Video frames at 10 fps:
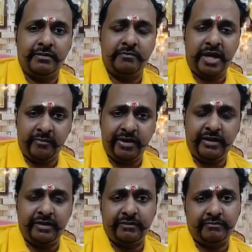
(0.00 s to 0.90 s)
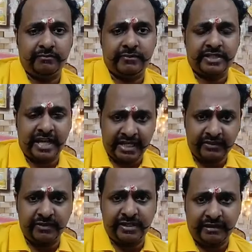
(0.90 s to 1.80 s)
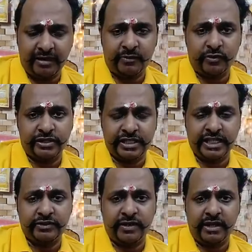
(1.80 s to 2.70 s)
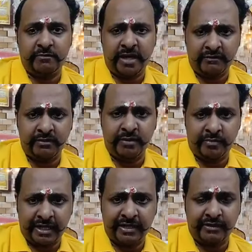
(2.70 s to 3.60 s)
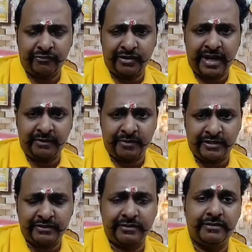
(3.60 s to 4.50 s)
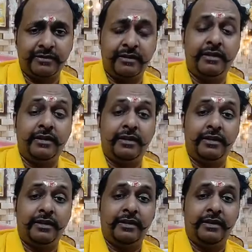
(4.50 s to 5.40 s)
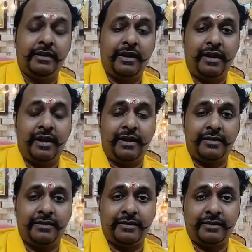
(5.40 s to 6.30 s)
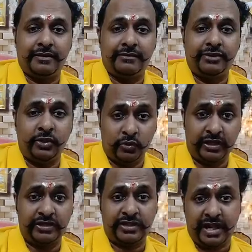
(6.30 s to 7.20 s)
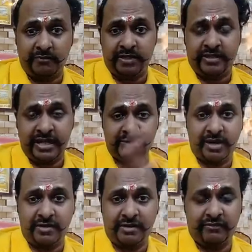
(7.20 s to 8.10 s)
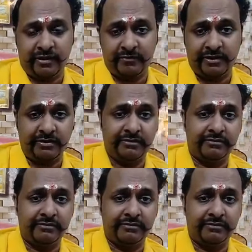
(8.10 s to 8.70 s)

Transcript: Maybe science will develop to a stage where men will be pregnant for 9 months and uh, the uterus can be transplanted from the